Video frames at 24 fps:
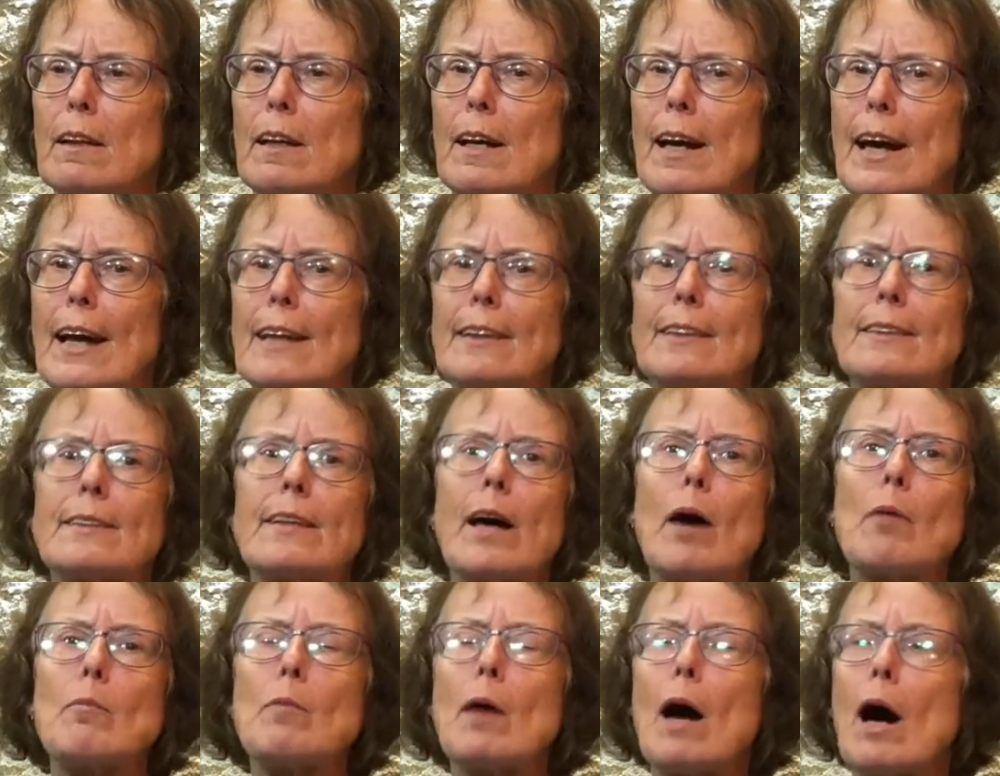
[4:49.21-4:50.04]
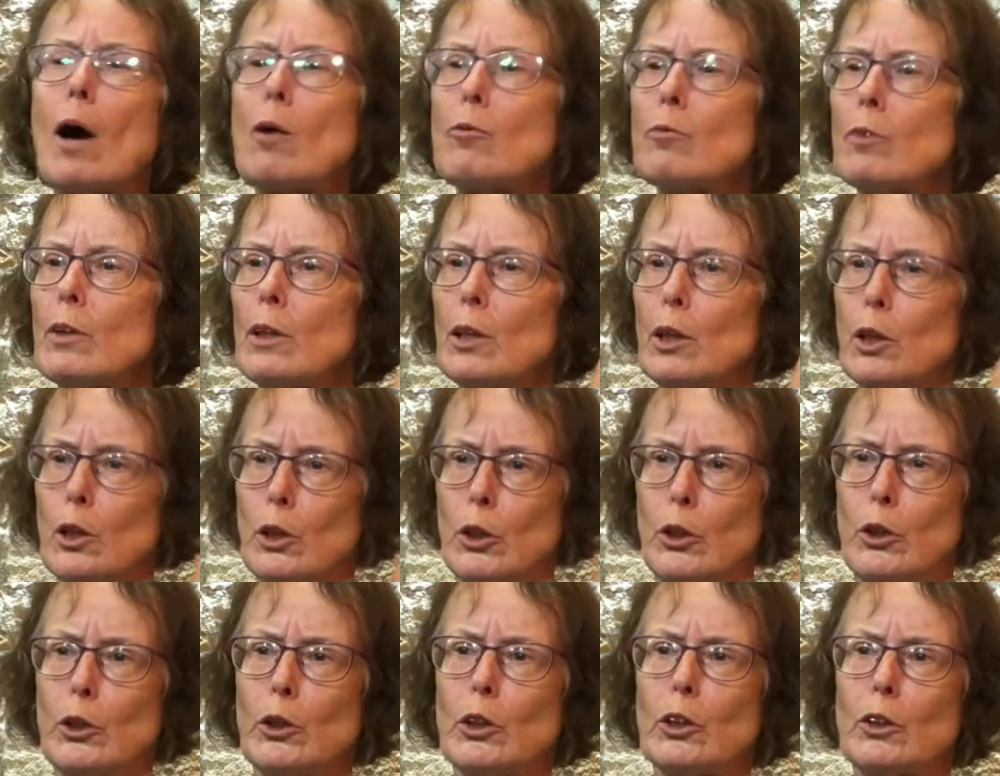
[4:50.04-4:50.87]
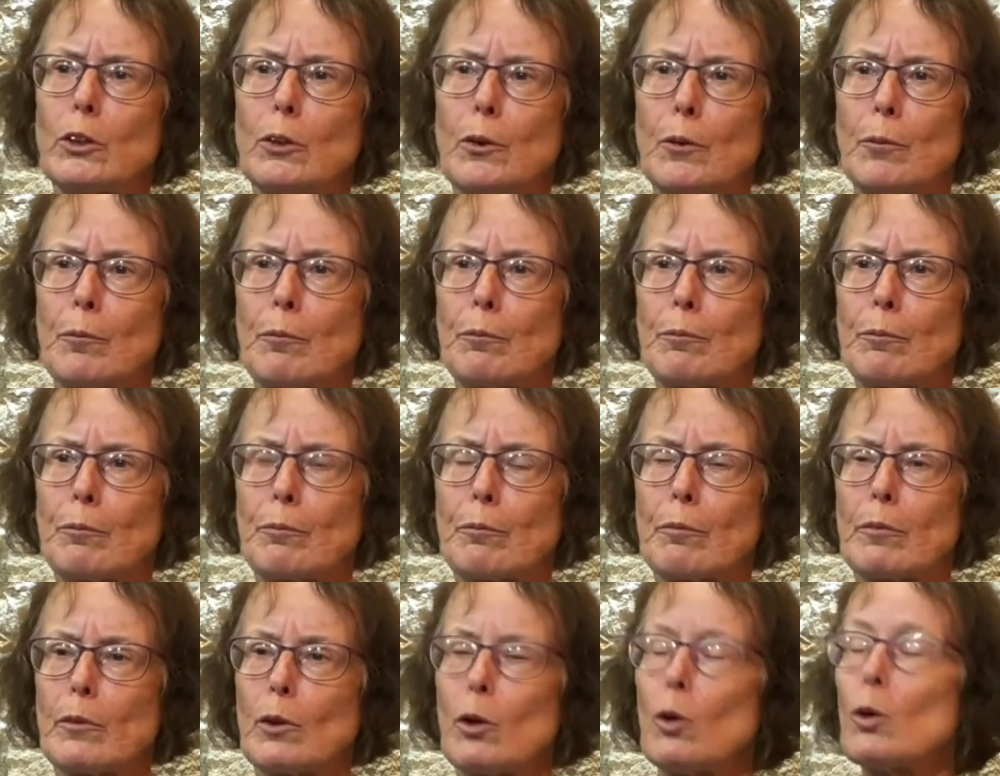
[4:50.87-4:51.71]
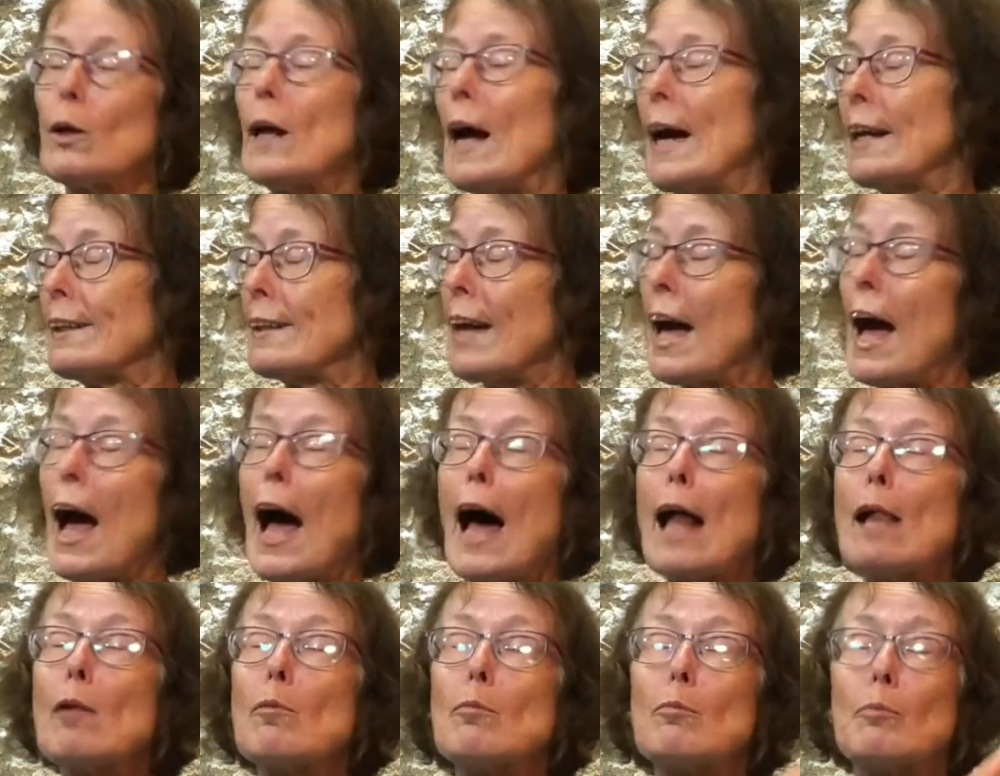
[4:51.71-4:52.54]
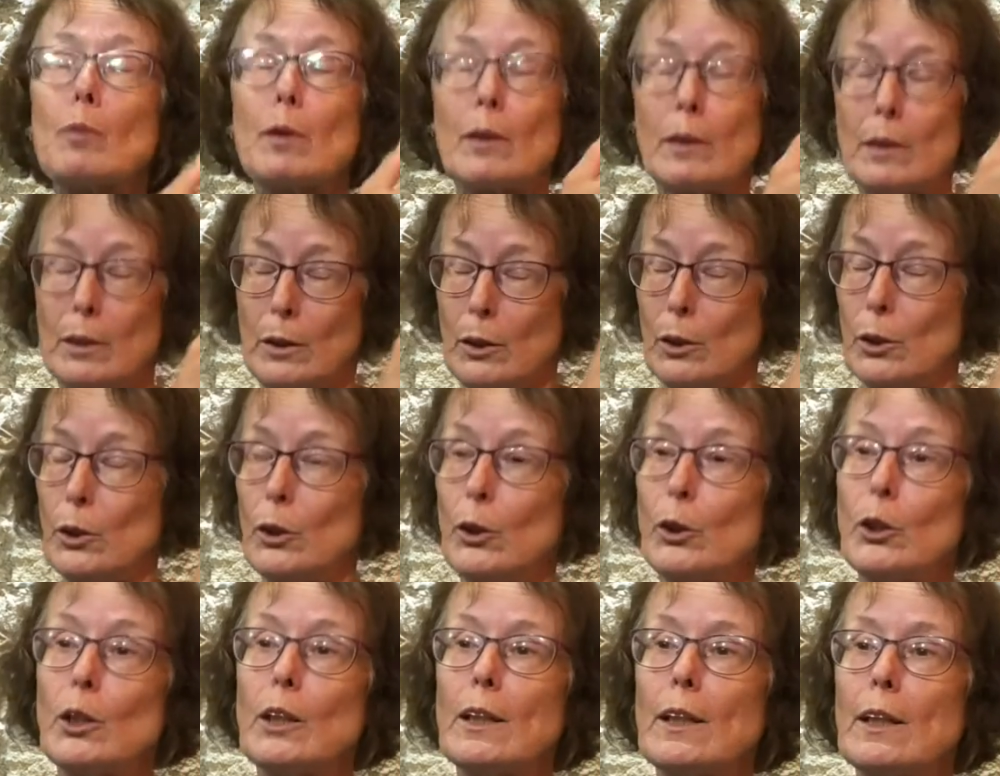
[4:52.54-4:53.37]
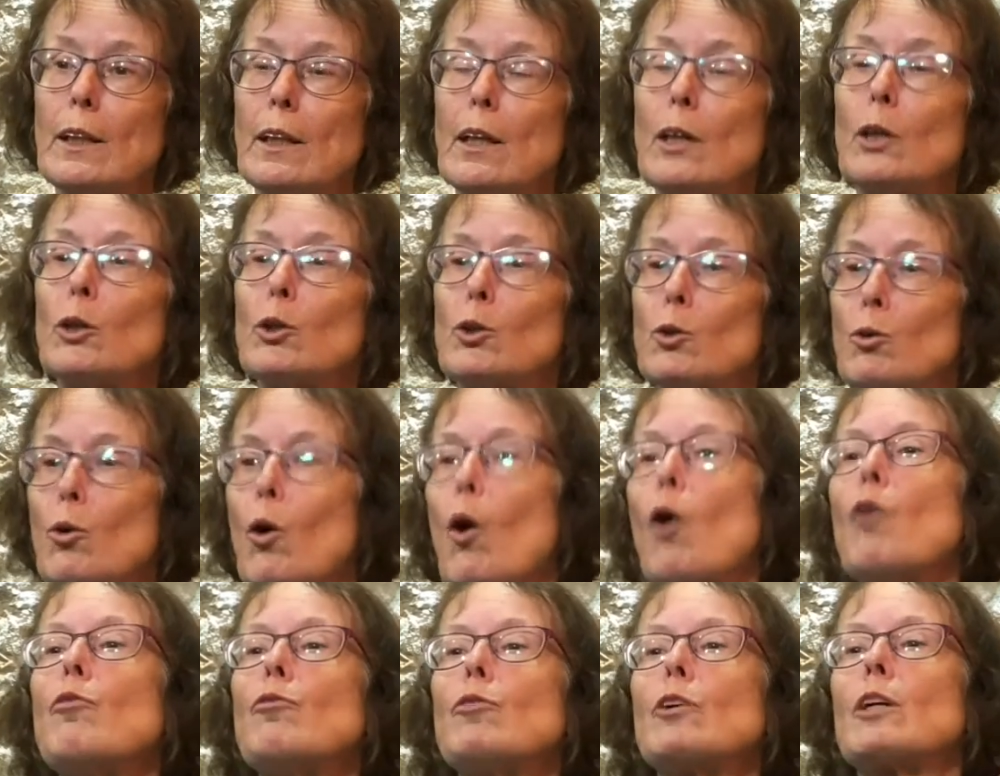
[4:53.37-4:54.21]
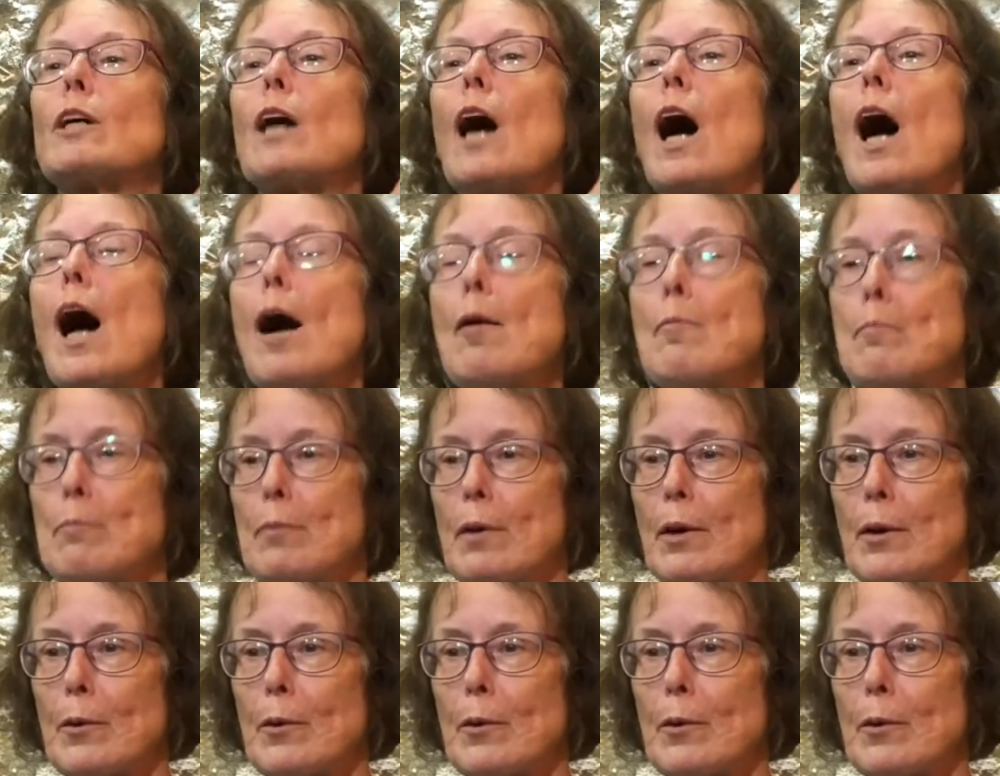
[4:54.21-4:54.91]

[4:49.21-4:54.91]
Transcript: and somehow we learned or had help learning to overcome